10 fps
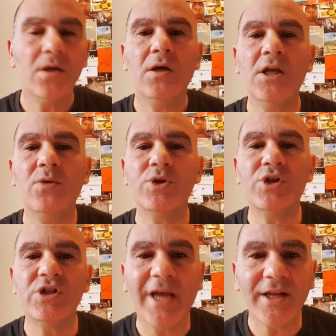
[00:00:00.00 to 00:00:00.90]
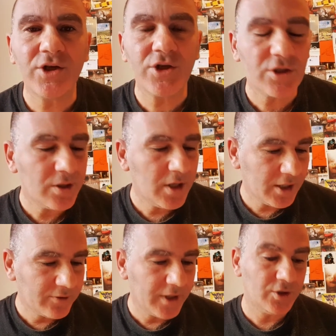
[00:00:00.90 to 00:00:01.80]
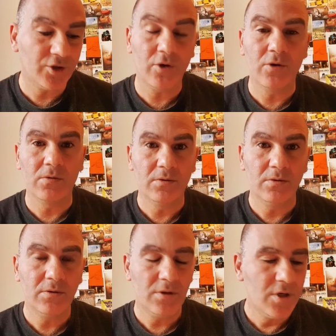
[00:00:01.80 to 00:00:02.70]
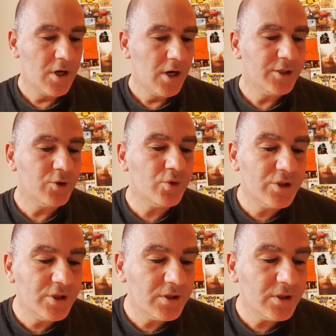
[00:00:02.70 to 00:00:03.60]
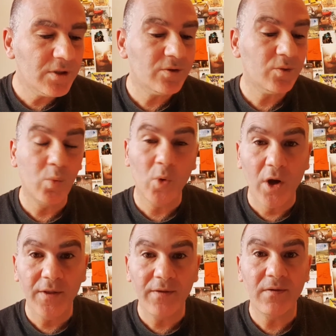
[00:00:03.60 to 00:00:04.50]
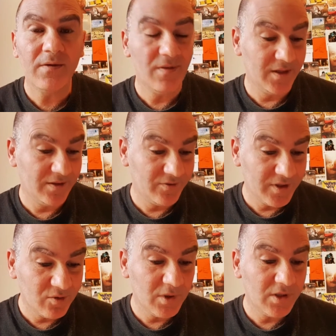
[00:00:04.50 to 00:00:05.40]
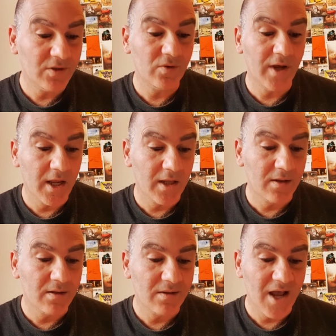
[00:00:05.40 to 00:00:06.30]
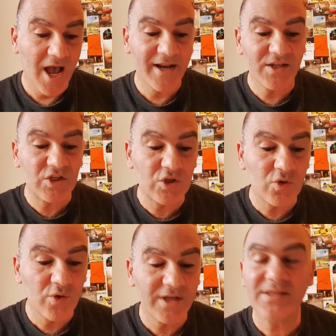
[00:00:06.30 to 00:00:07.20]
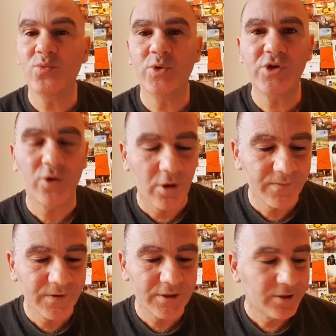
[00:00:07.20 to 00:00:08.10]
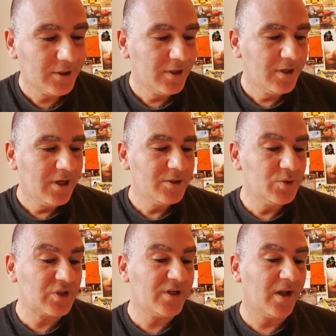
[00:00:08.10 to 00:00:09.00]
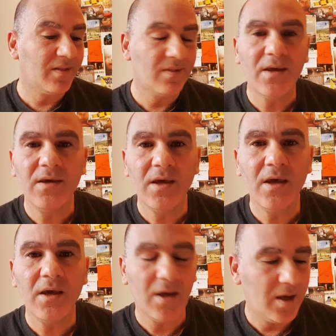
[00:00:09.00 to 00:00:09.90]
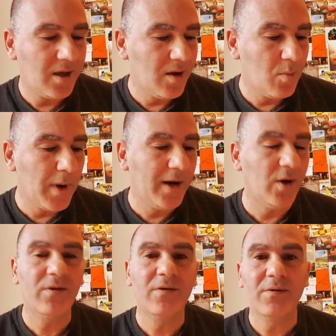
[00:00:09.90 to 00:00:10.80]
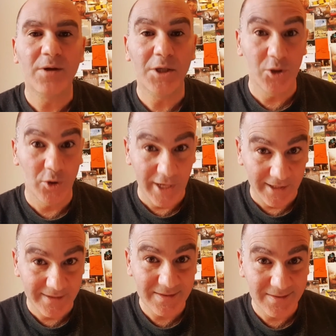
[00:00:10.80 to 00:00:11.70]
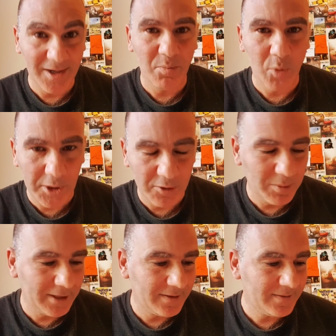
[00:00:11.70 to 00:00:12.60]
It was such a great show. You didn't want the treatment to end. And as soon as it was over, you start thinking about your next appointment.